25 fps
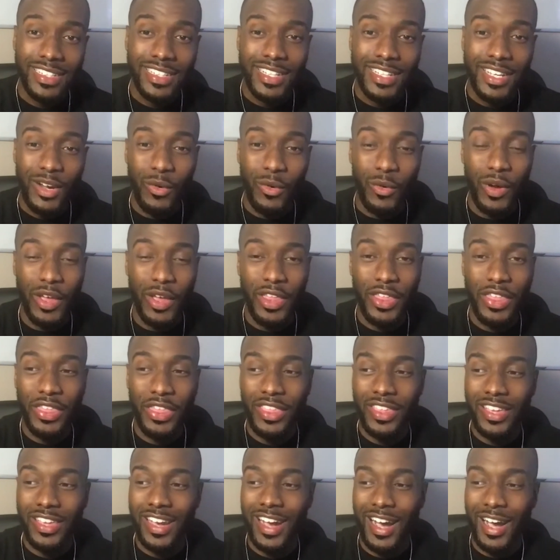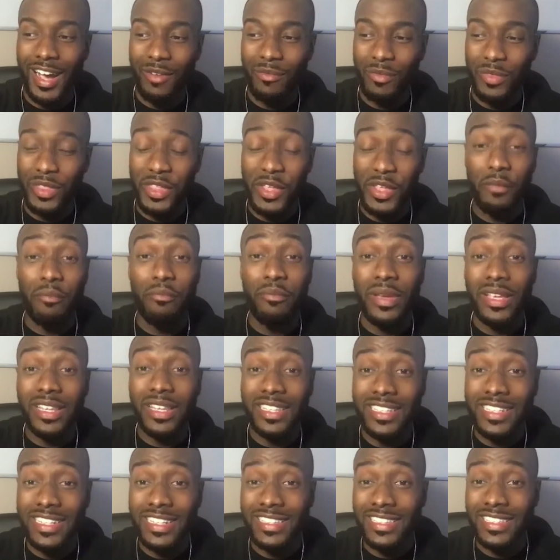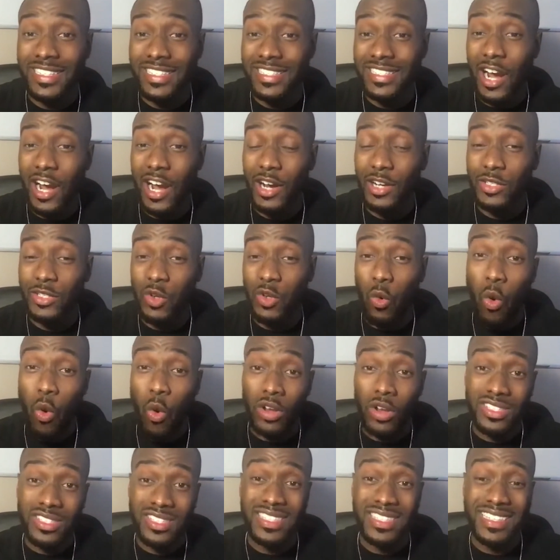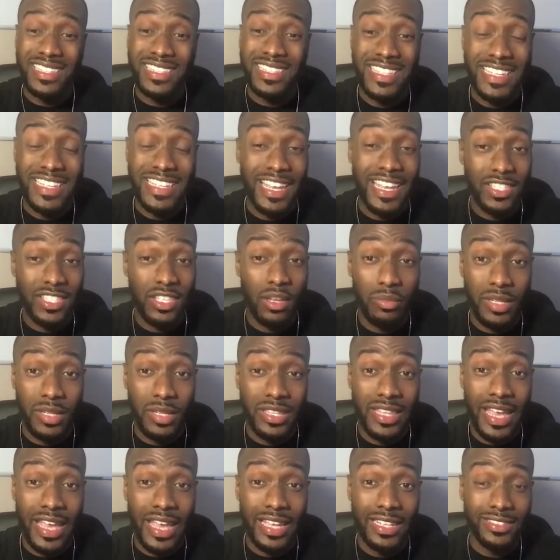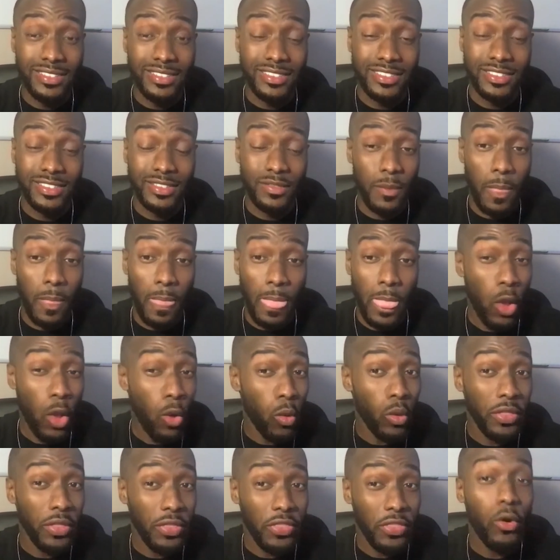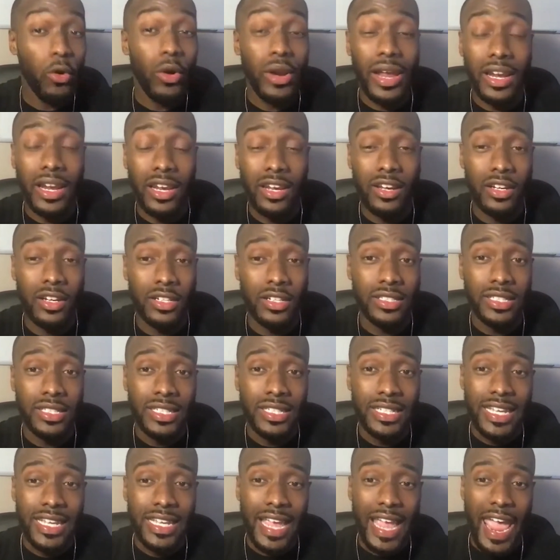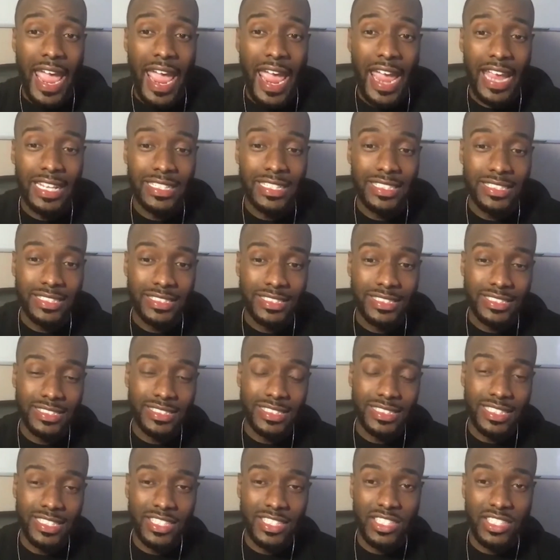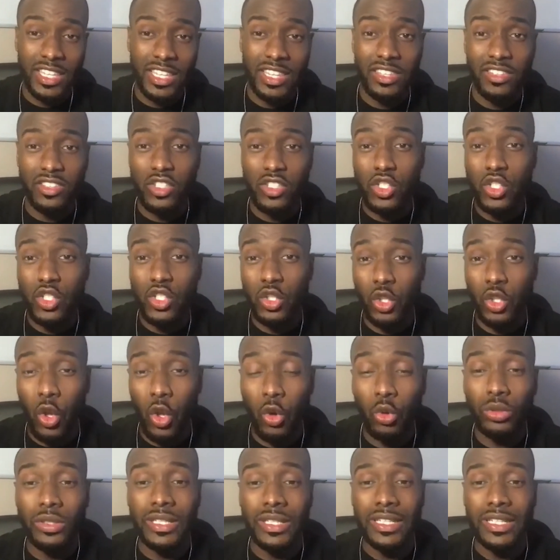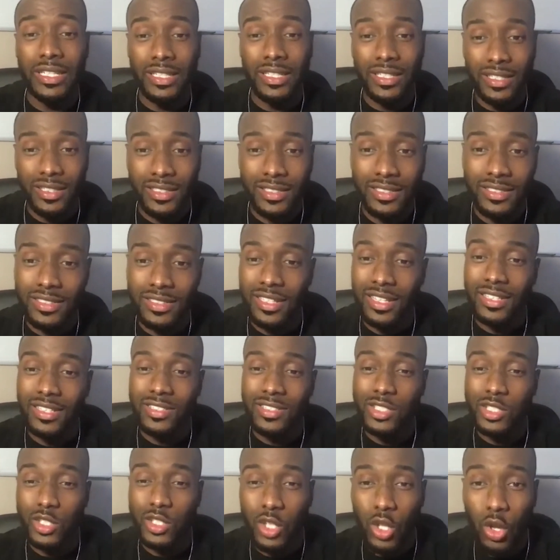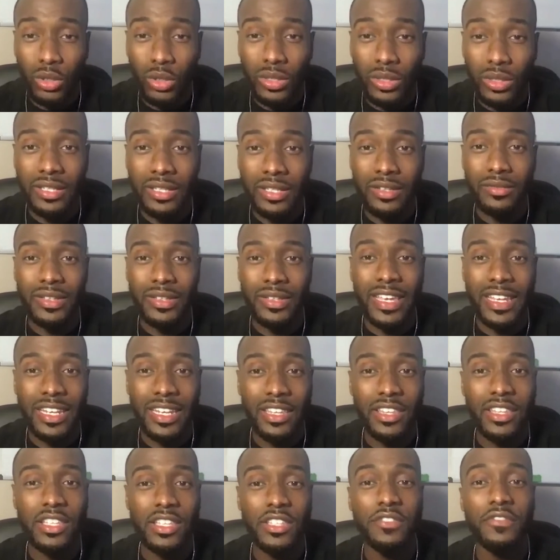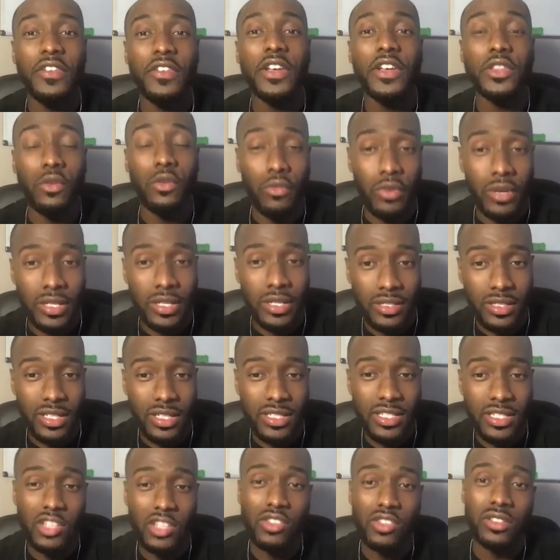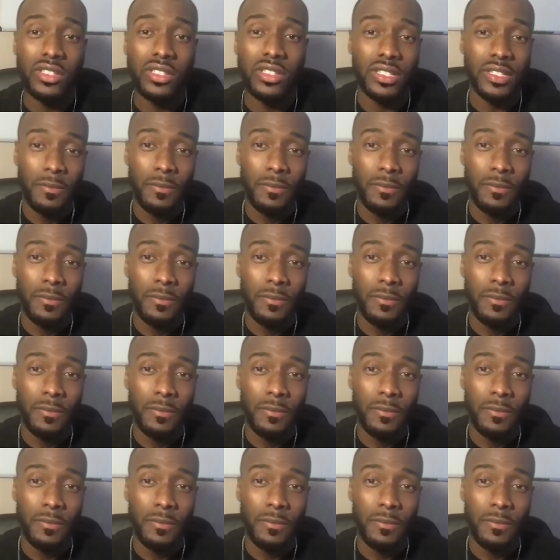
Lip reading: with the ability and desire to want to succeed at something that no one thought I could, and then slowly getting these victories, essentially.